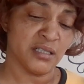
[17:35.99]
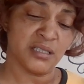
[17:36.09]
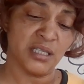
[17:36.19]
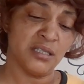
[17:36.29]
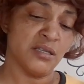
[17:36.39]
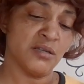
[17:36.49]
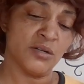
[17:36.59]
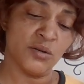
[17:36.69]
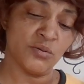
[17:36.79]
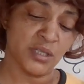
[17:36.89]
because they
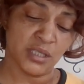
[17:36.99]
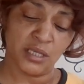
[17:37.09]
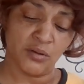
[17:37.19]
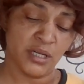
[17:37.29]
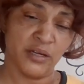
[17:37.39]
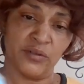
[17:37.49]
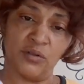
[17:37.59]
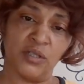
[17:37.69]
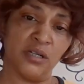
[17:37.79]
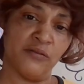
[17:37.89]
know that they don't have
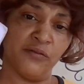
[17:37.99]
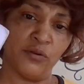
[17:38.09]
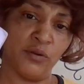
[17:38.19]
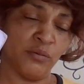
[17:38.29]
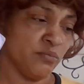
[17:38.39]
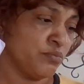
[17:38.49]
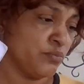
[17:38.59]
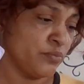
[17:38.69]
no love for them.